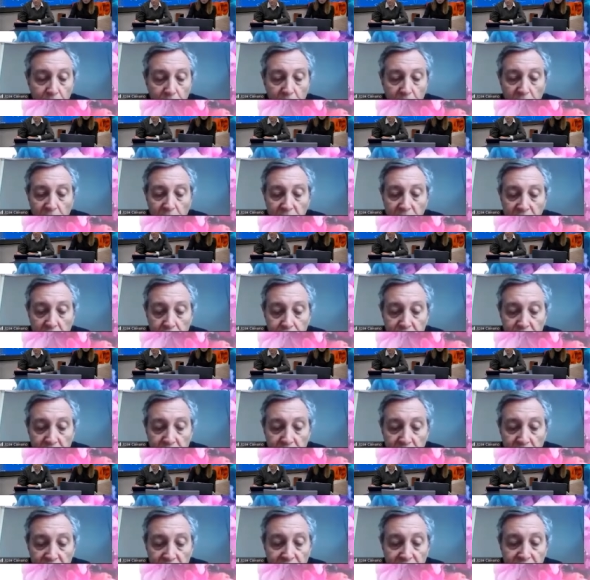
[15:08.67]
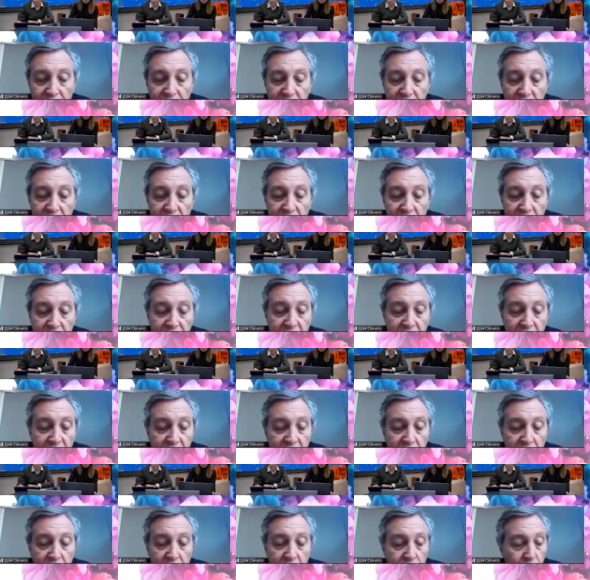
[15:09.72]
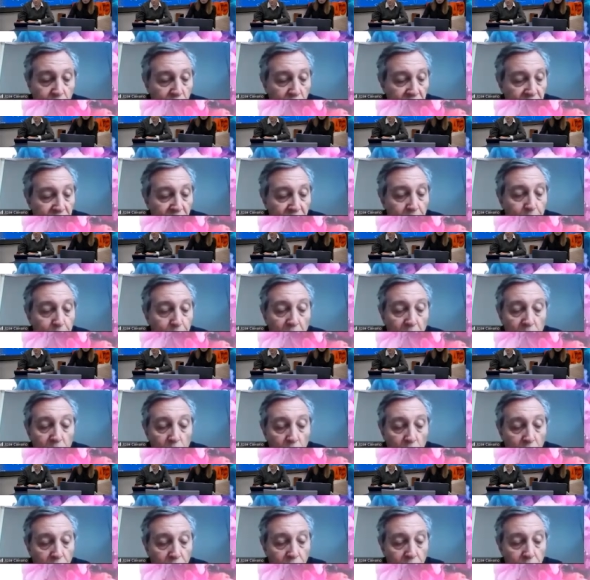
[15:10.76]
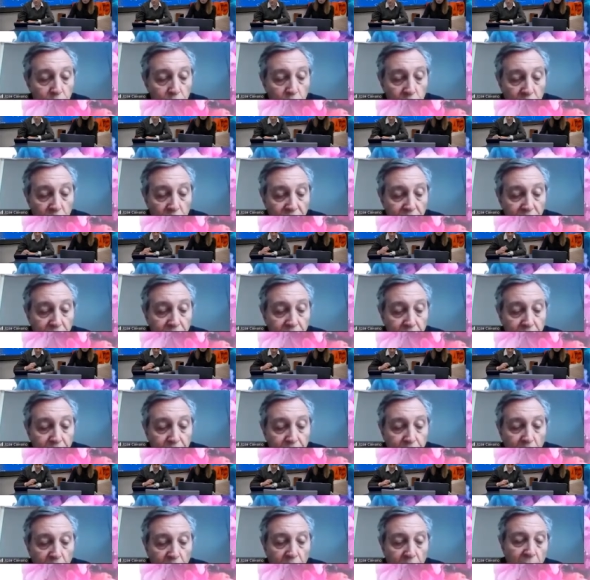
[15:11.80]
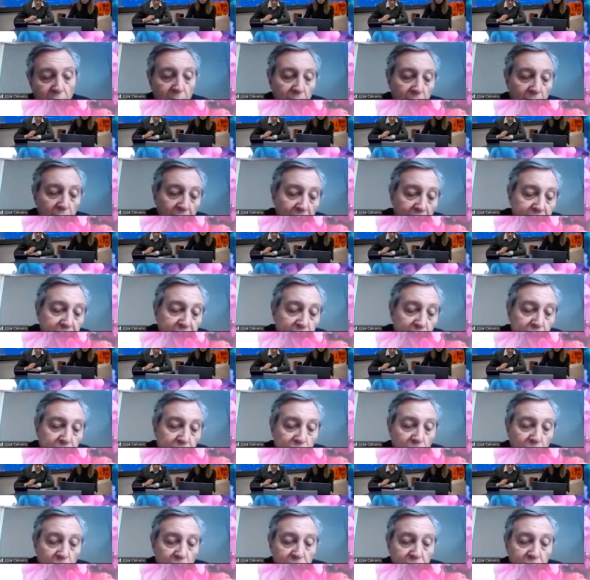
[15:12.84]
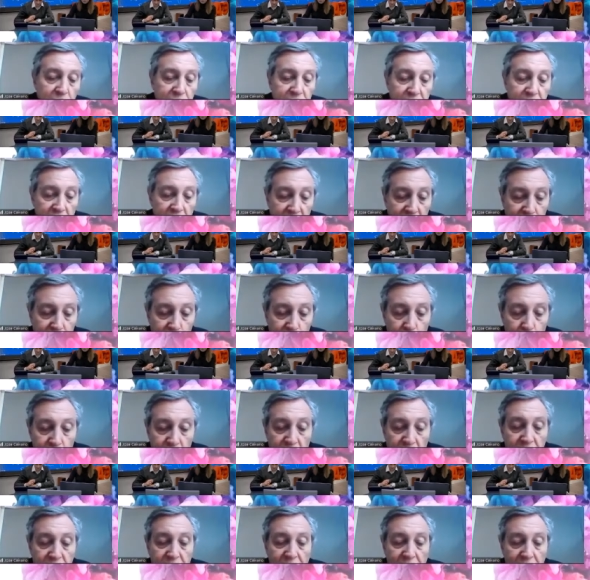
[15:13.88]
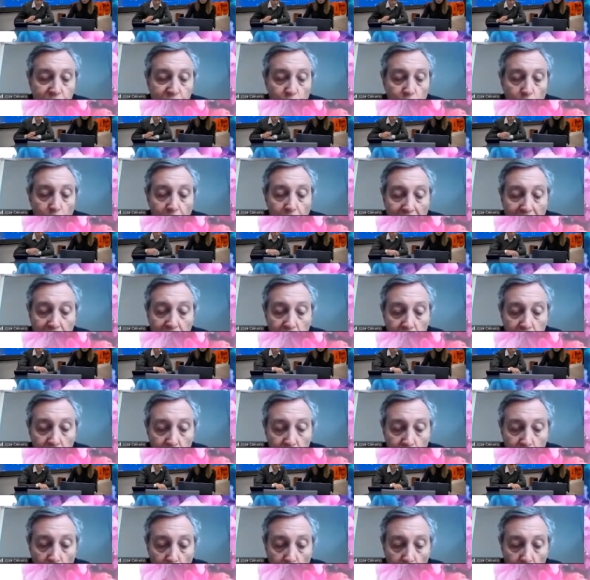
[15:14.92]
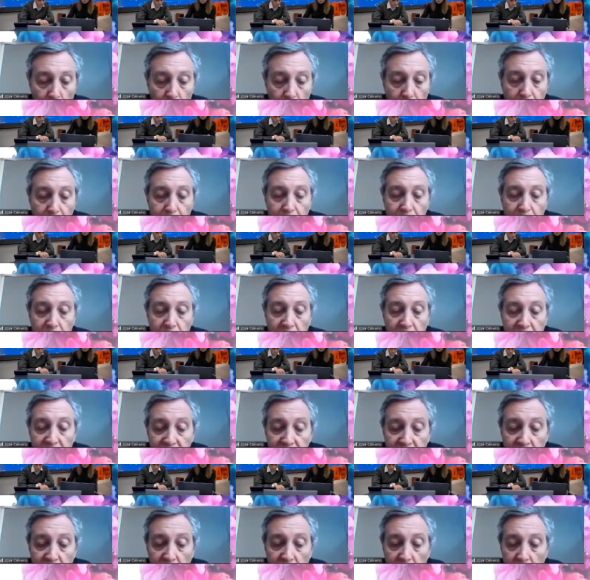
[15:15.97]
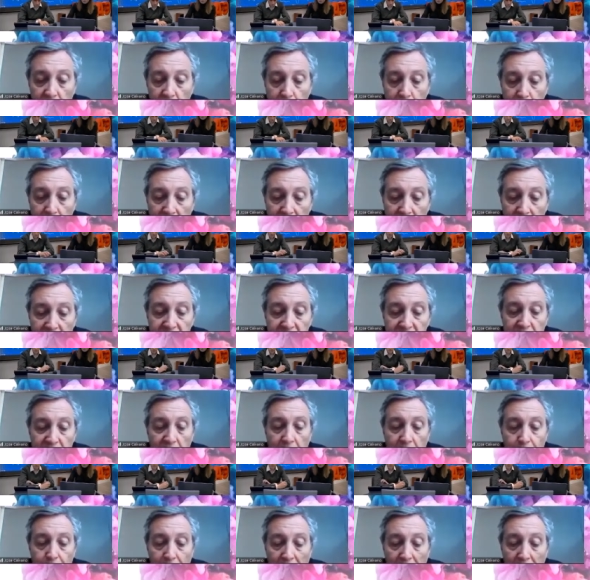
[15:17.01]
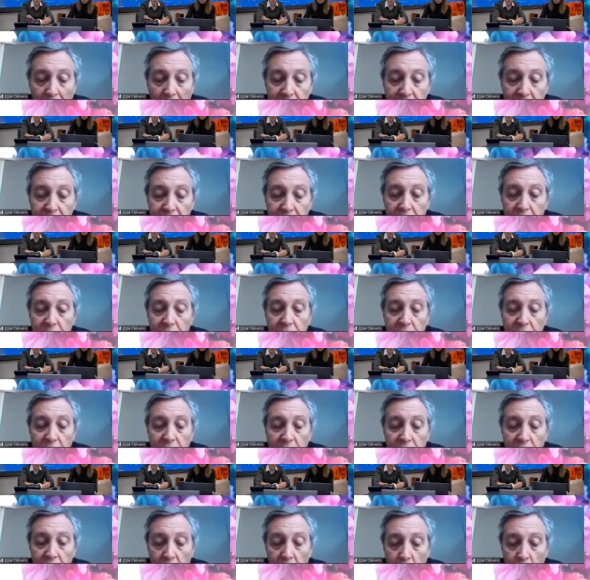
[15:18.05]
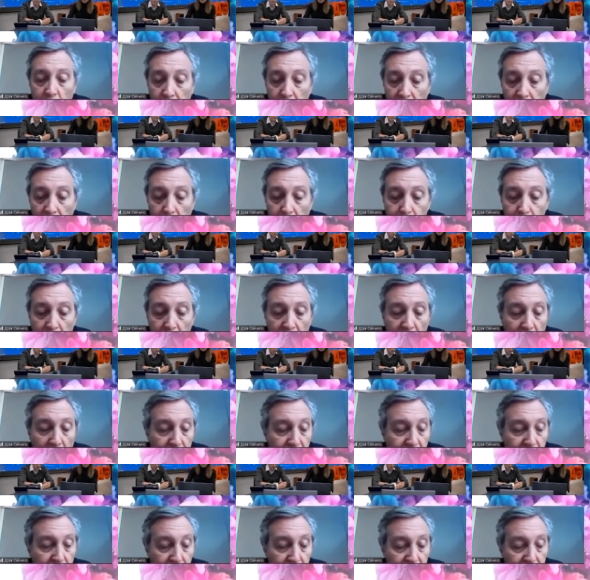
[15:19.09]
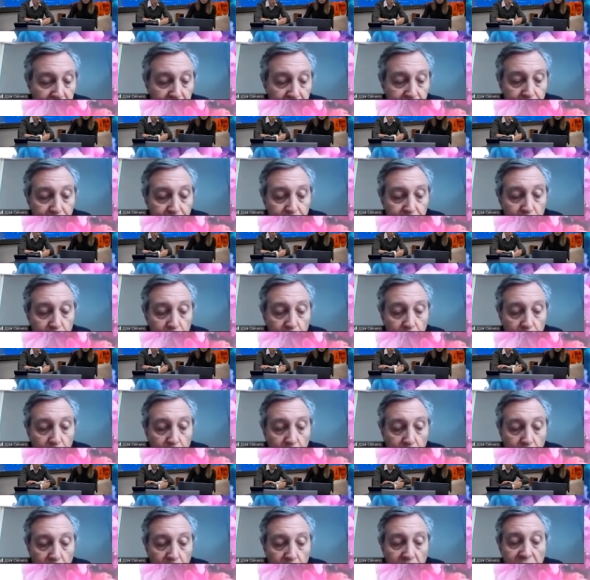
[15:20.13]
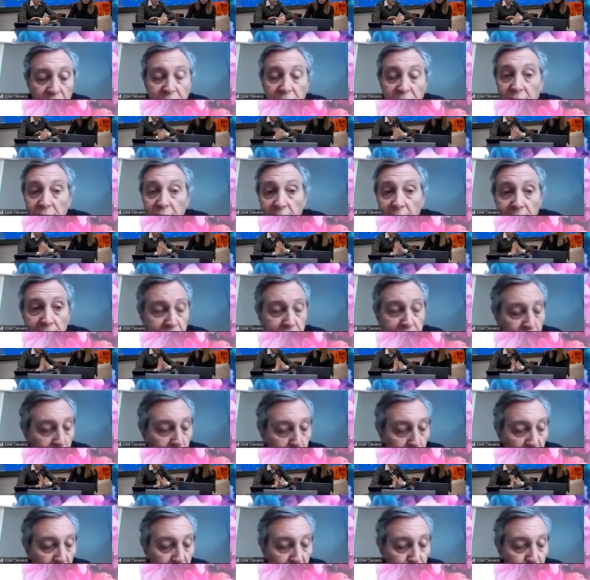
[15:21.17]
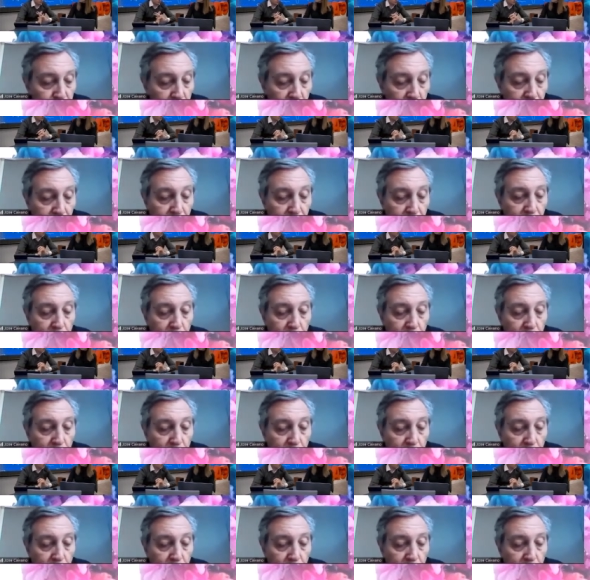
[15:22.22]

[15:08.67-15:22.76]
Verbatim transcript: Subtractive synthesis, for example, color photography. Layers of translucent and opaque color, that is, paints applied in overlapping layers, integrated mixture,